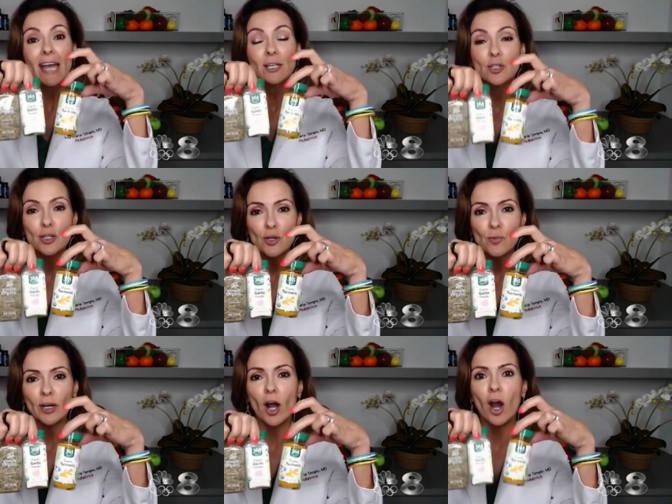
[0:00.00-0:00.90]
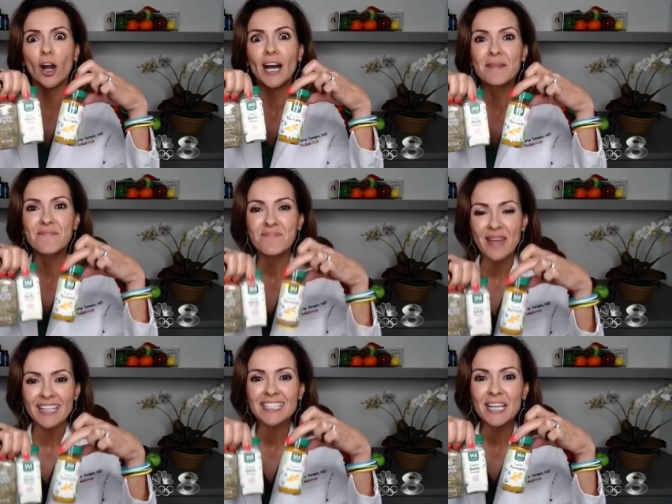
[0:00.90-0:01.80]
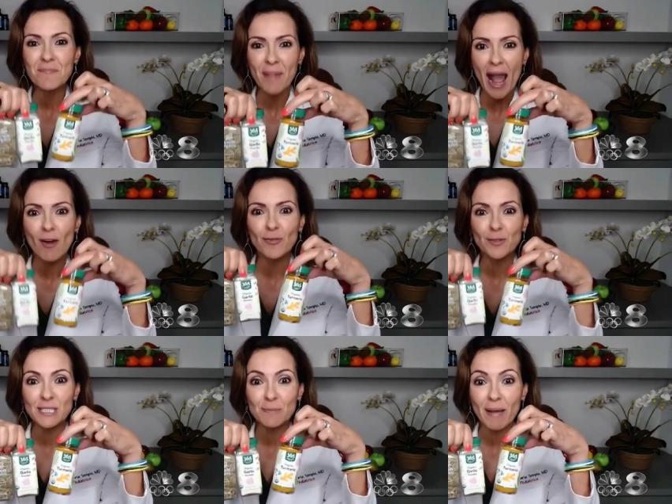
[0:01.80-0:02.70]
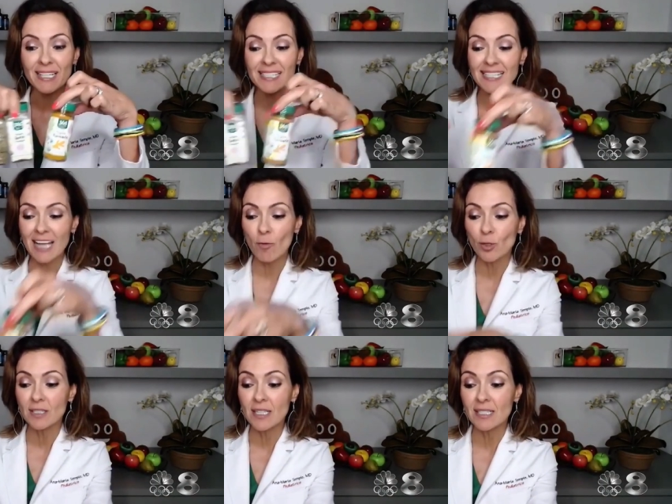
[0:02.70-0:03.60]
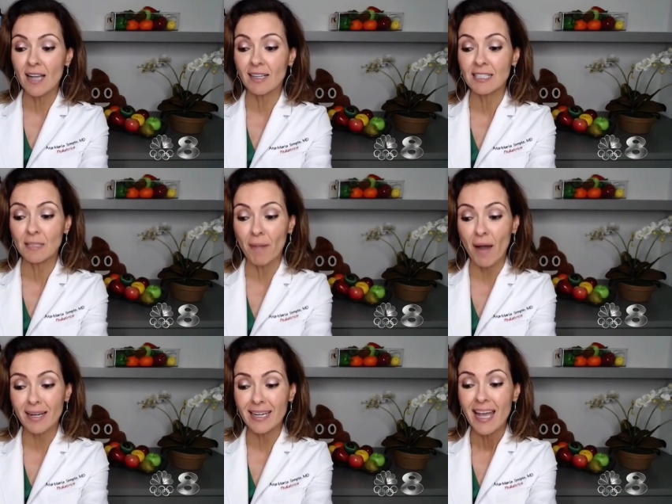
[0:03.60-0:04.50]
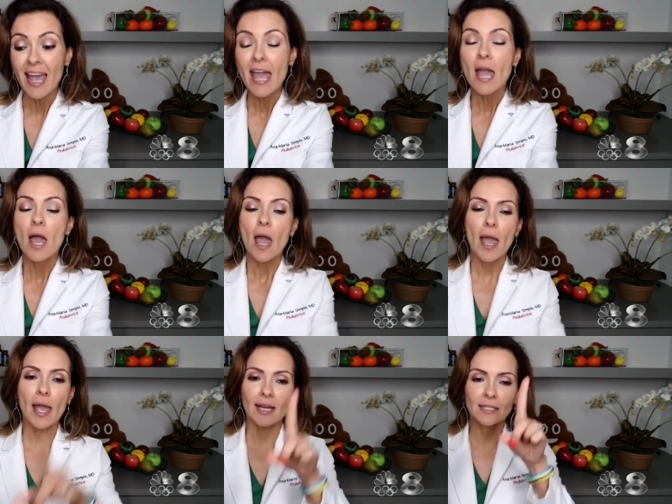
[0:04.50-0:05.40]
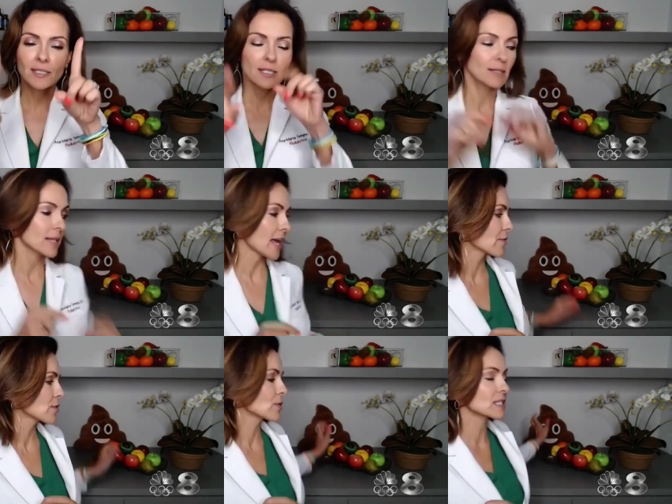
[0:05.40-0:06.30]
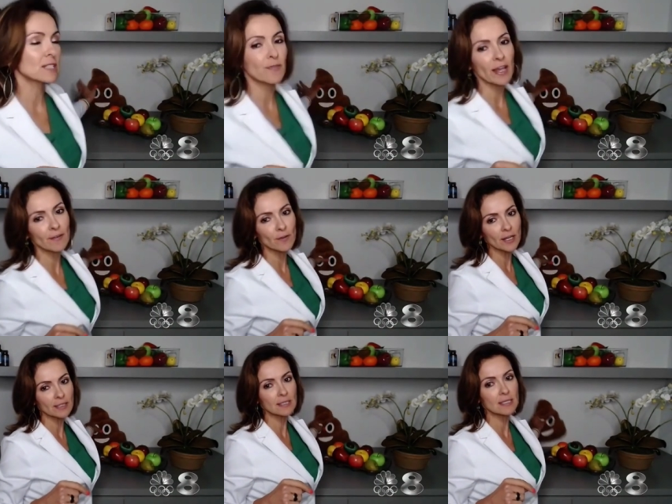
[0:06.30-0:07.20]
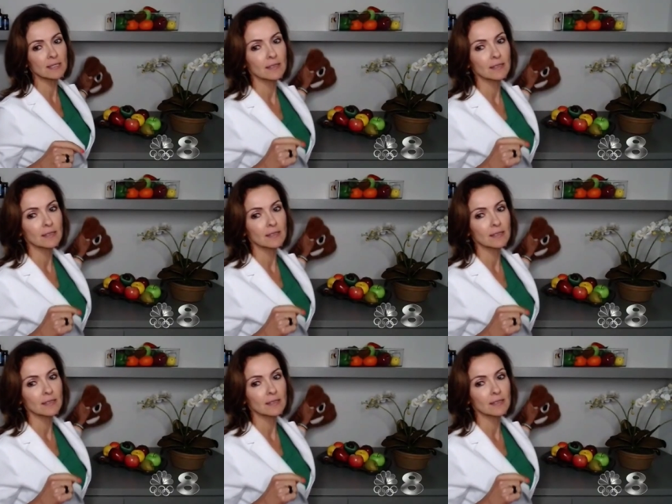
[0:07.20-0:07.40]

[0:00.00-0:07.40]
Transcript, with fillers: and turmeric are amazing, powerful spices that will detox the body. And everyone's favorite.